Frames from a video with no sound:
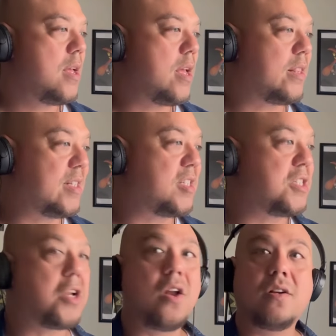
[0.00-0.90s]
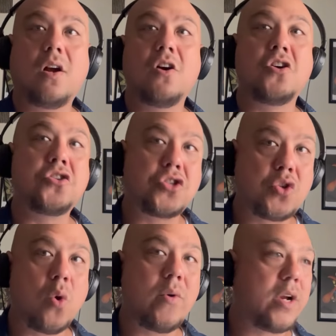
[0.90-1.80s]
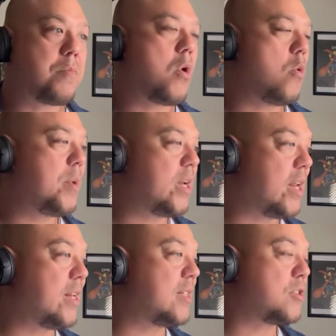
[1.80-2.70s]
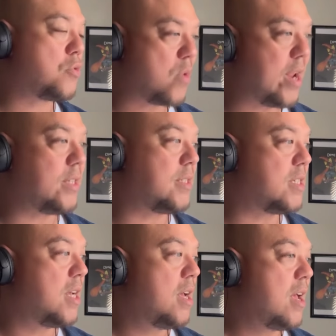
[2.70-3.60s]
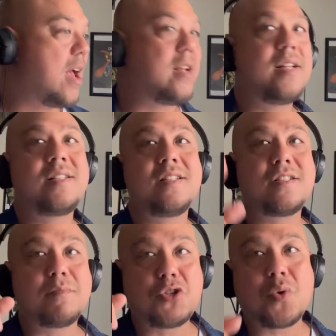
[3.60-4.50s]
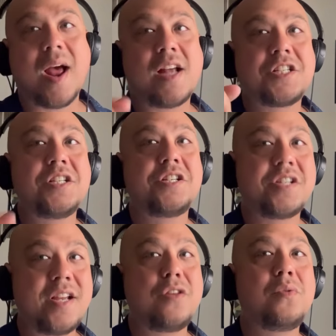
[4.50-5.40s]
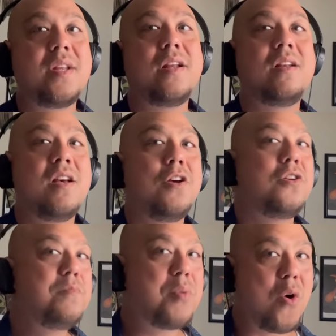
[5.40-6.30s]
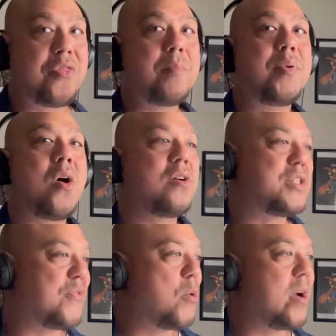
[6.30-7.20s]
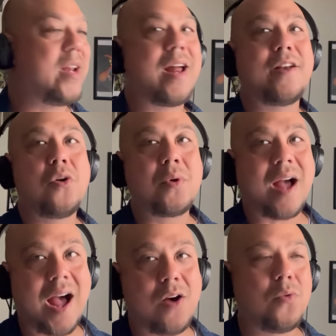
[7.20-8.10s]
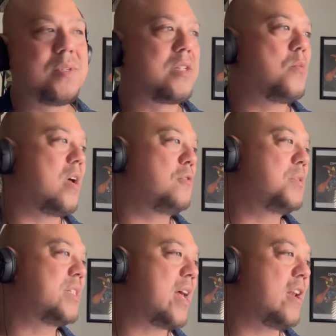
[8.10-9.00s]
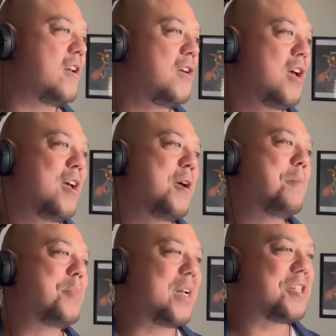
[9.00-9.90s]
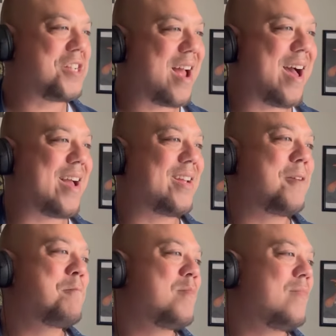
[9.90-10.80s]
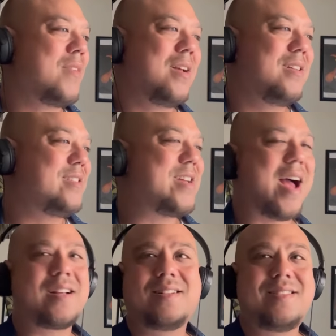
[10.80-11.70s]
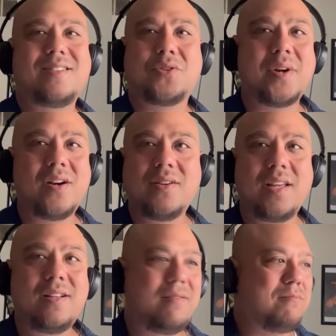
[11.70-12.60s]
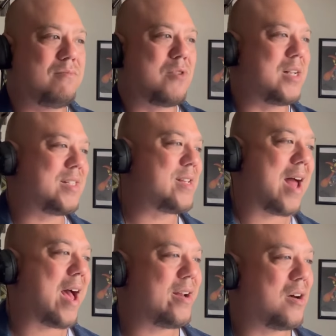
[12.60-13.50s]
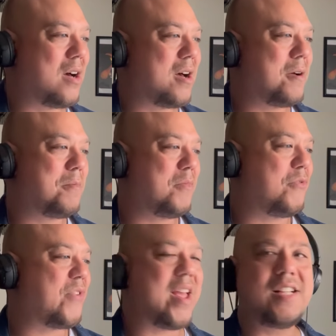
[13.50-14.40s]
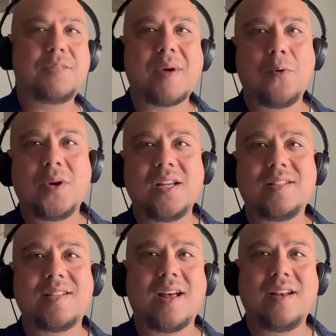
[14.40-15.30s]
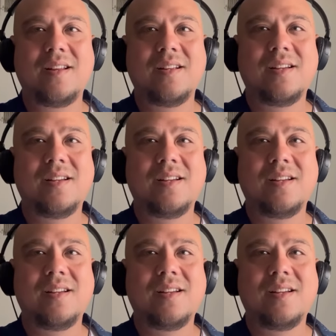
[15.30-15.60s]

This is a, a historic moment and it's crazy. And this is some trashy shit you did. You both are punks for it. And I know Kyle was the one who said it, but Jack Jack clearly was not um phased by what he said.